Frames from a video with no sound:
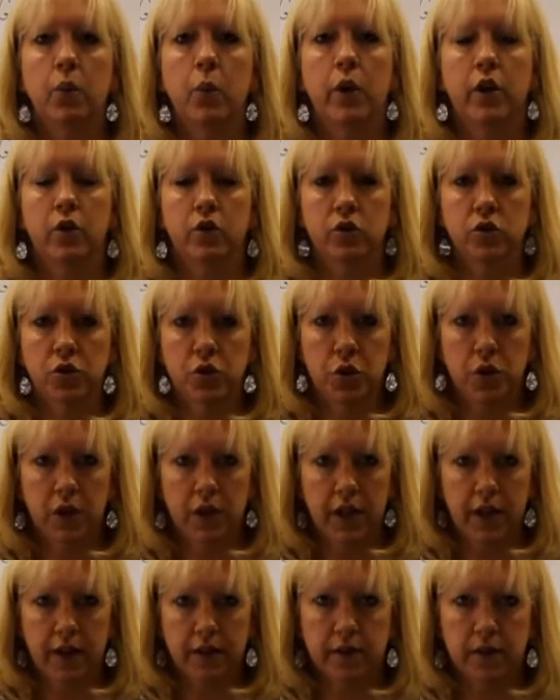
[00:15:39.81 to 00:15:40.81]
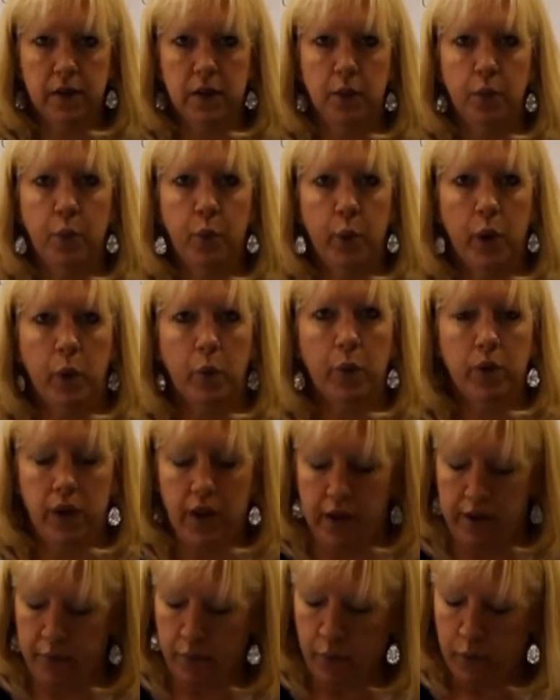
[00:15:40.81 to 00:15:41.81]
when your student gets to the point where
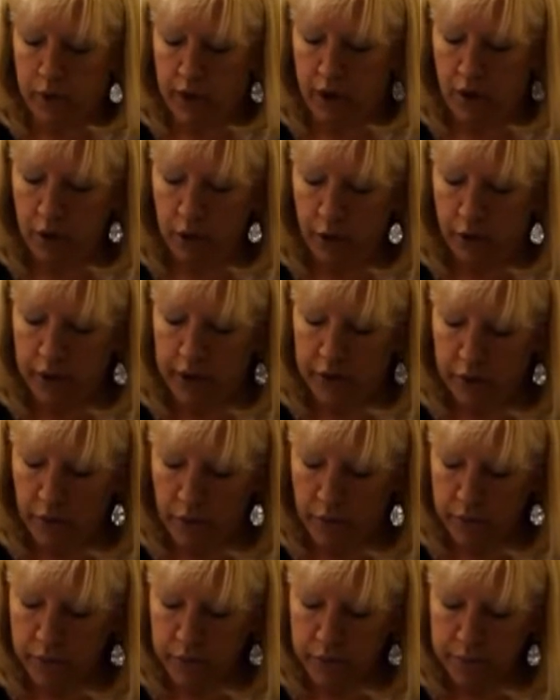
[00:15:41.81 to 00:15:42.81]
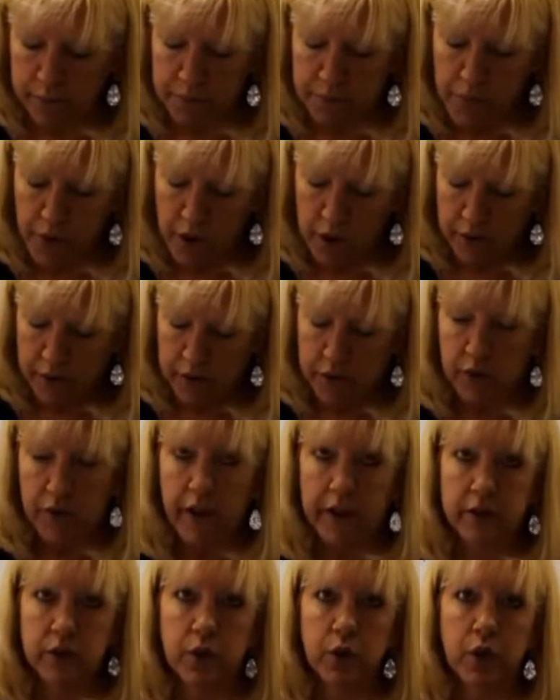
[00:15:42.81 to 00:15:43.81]
they are learning those. So
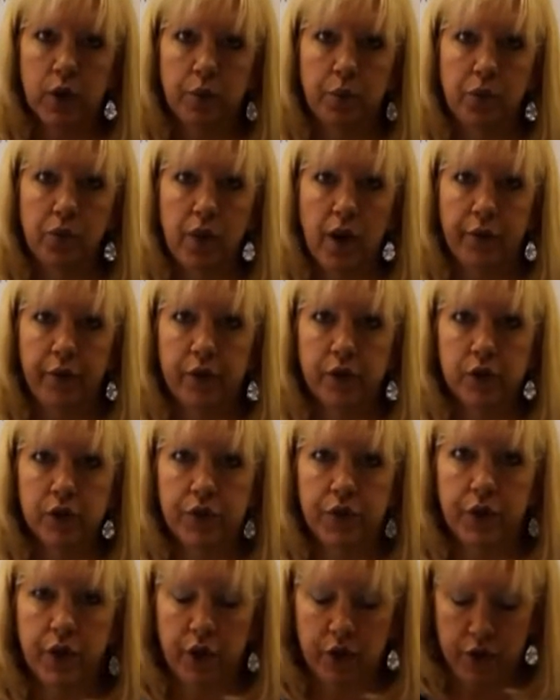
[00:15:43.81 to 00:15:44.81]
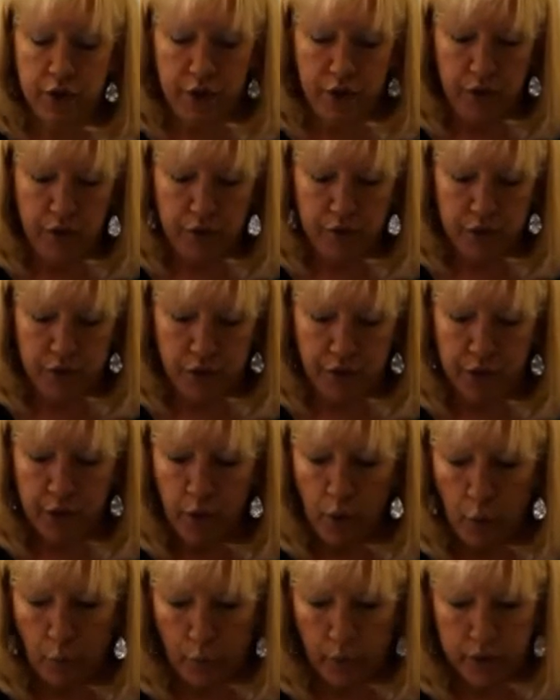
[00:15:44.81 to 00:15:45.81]
that's a good reference for you to use during
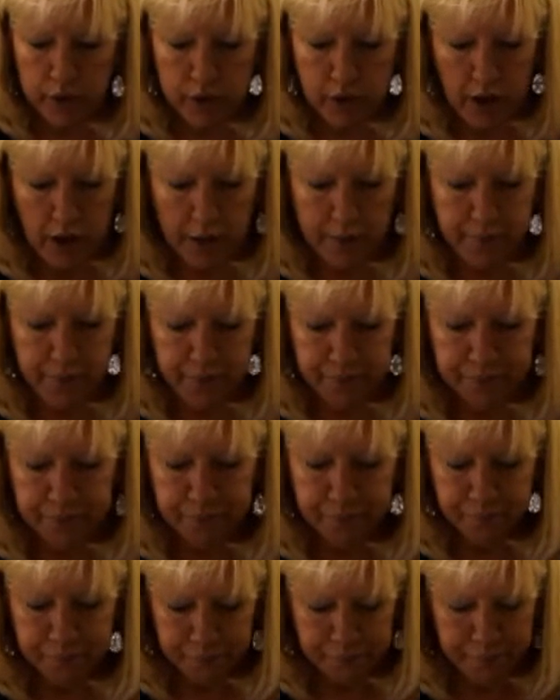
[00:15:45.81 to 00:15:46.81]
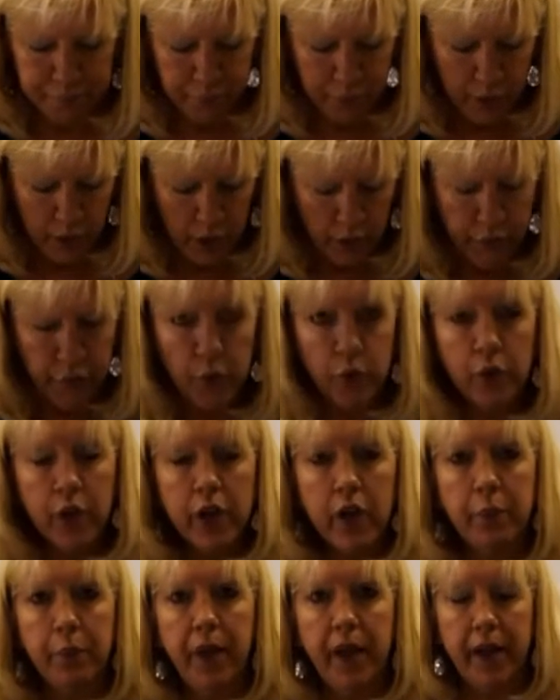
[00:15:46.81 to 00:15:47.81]
homework time. If you look
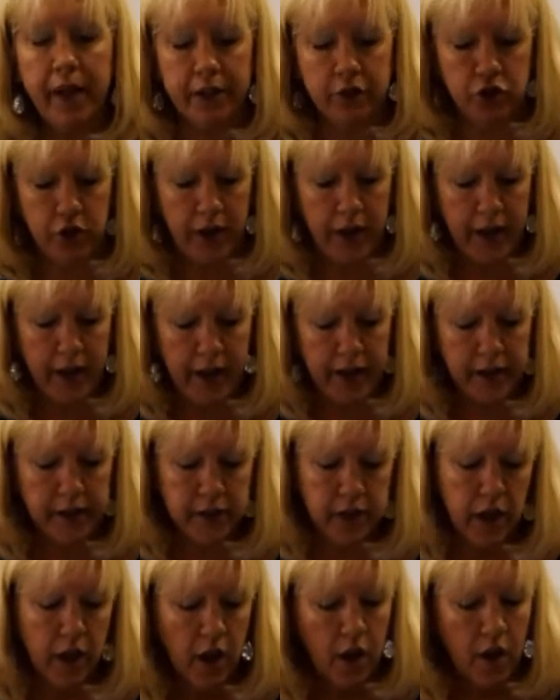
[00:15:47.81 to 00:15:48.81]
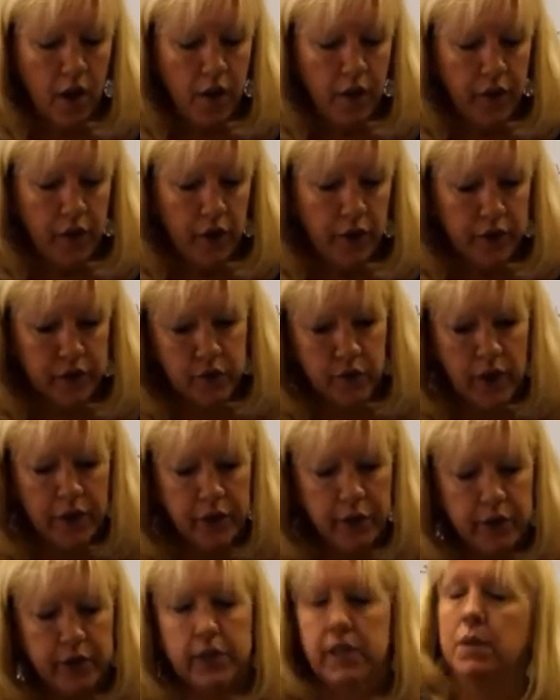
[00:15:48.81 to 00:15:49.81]
at page 8, there is a
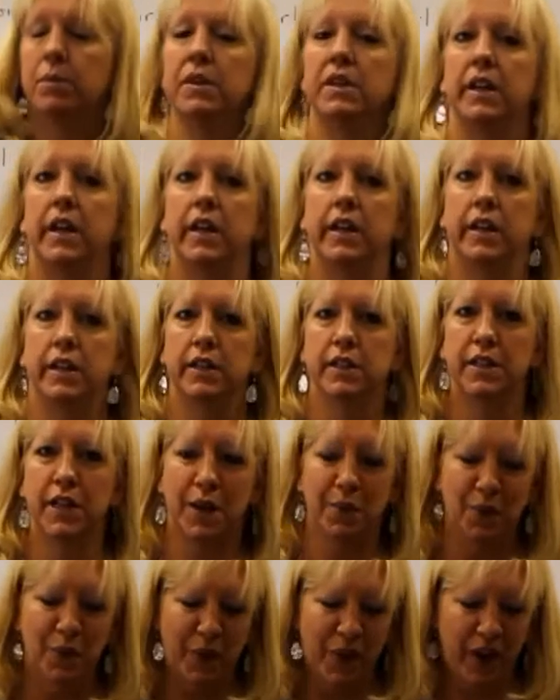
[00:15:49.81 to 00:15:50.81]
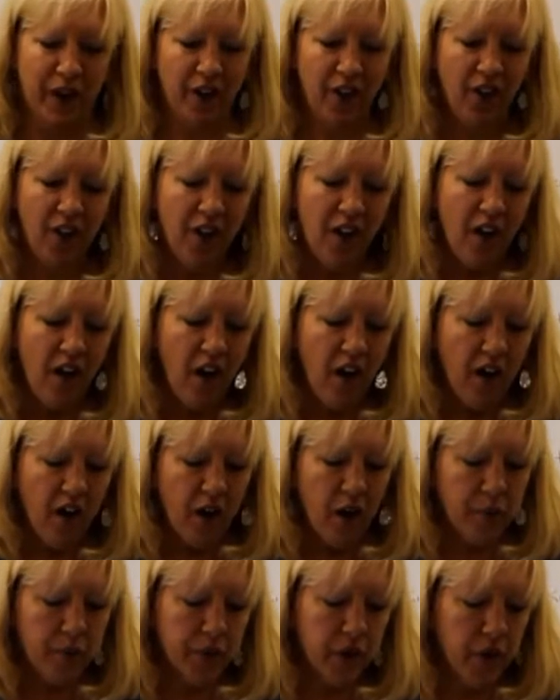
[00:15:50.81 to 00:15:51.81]
rather intimidating table there
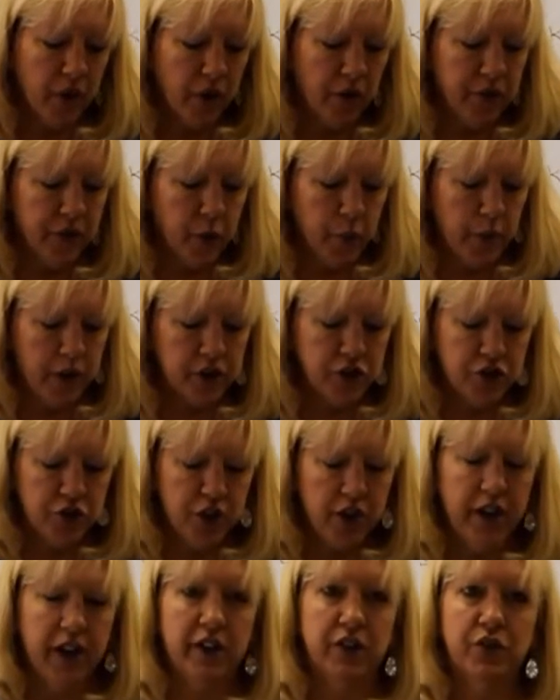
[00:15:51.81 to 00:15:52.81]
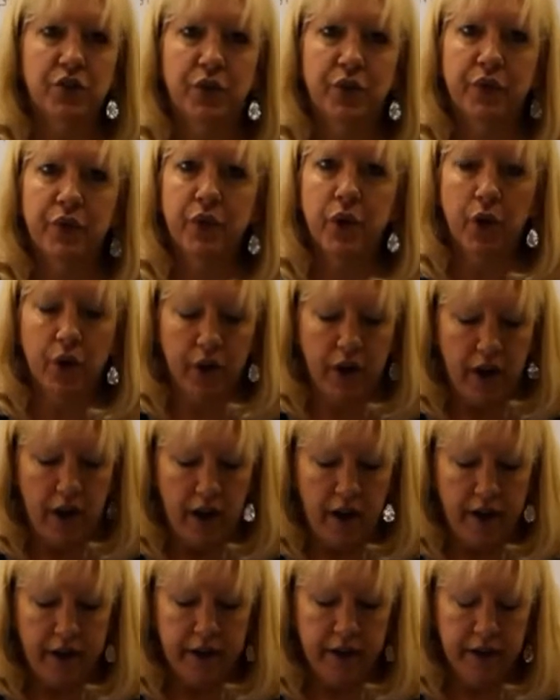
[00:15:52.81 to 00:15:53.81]
called the Question and Answer Flow
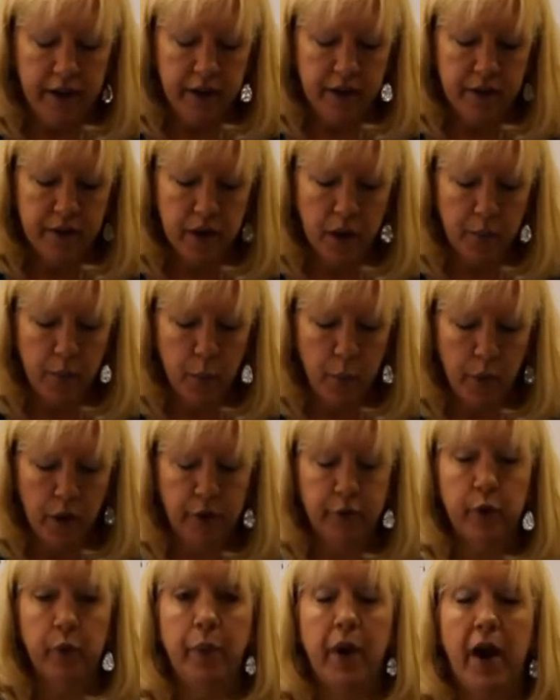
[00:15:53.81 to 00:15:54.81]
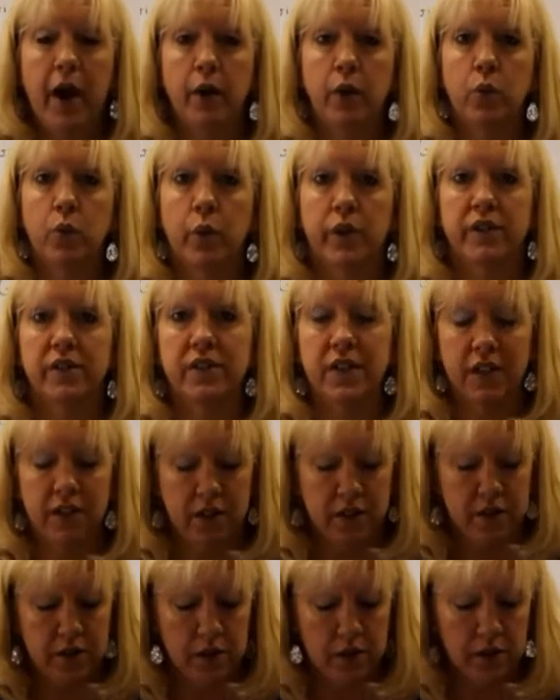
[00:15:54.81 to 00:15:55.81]
Guide, number 1 for Pattern 1
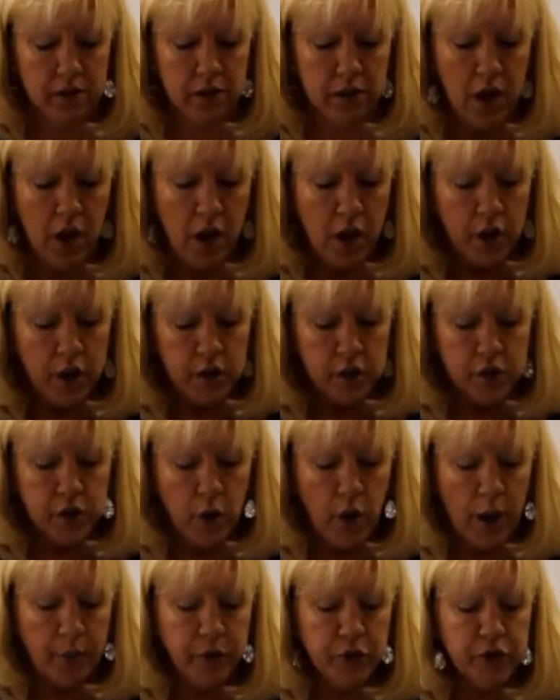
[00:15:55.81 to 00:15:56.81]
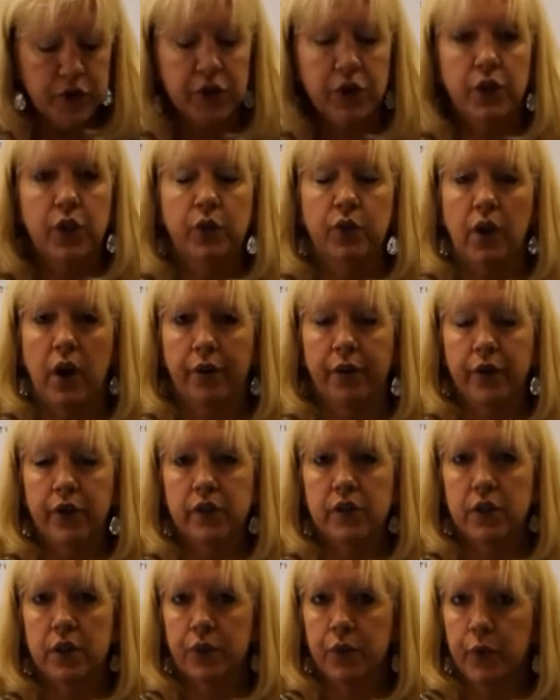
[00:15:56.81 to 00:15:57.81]
sentences. So I'm just going to
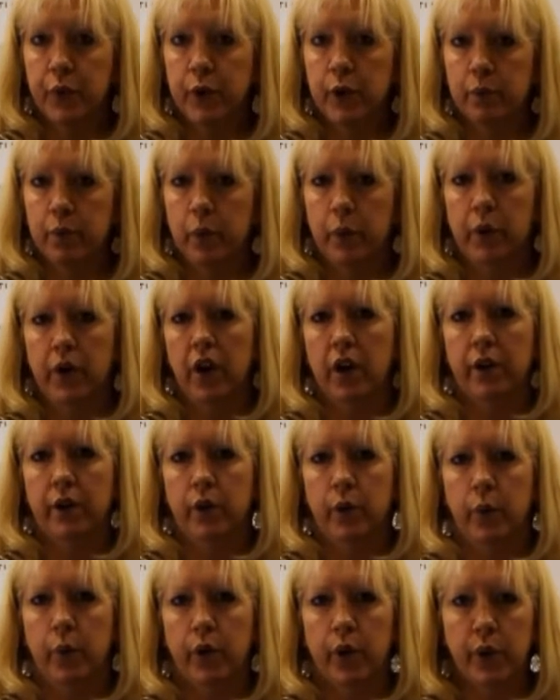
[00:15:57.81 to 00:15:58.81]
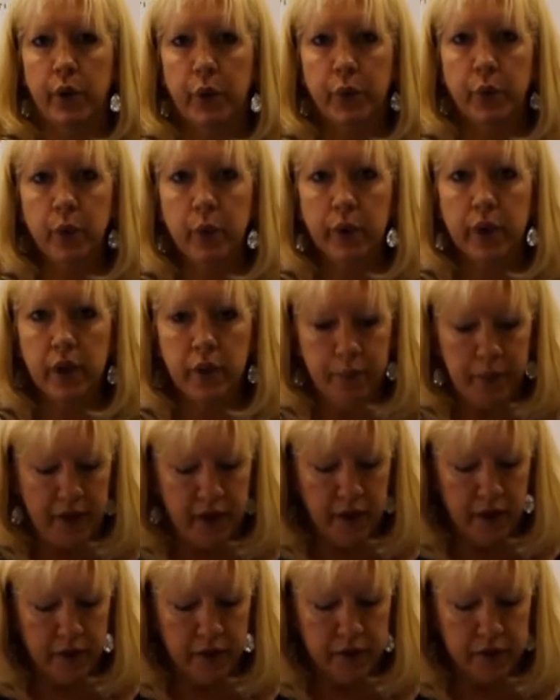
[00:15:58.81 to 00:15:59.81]
reference it for you, but we're not going to work through it
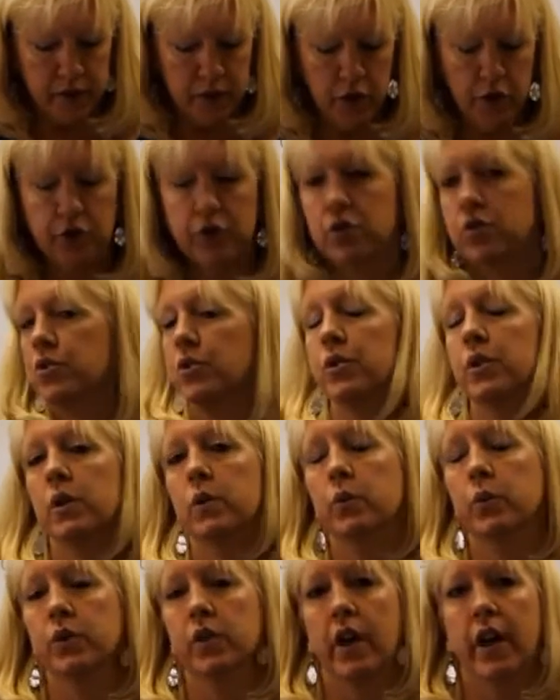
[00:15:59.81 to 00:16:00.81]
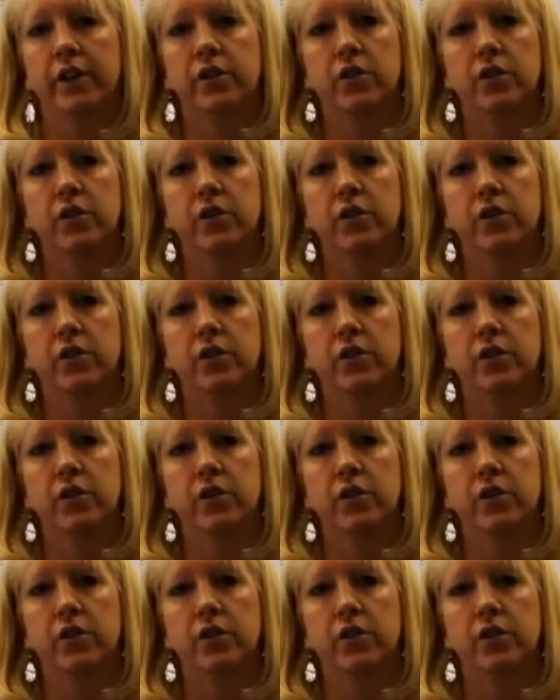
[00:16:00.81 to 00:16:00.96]
because your student will not